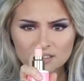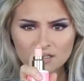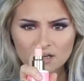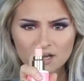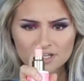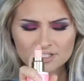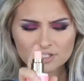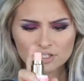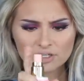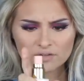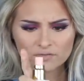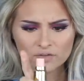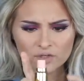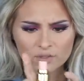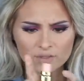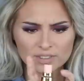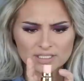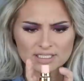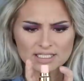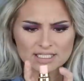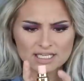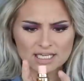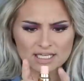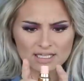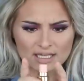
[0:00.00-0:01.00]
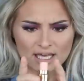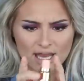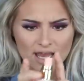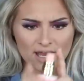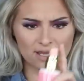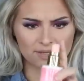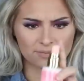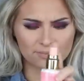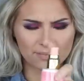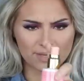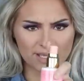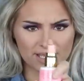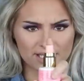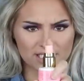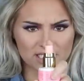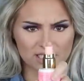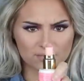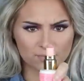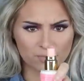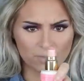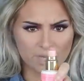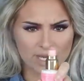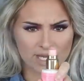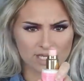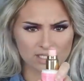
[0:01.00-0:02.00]
I don't know if you can see that, but it
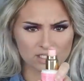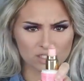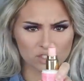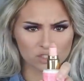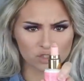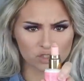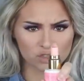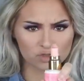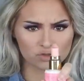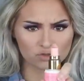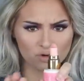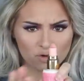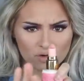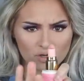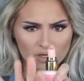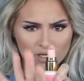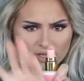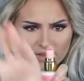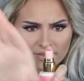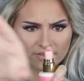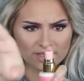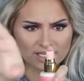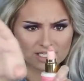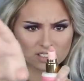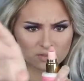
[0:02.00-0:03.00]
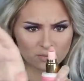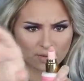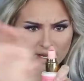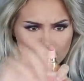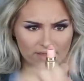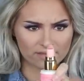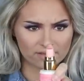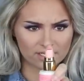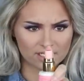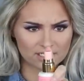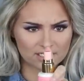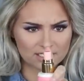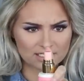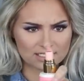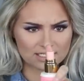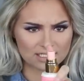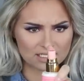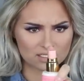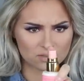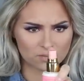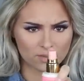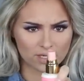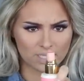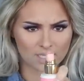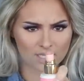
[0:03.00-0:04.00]
sprays stronger this way than it does
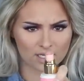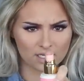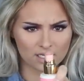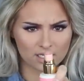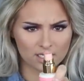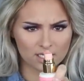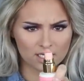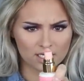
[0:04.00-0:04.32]
this way.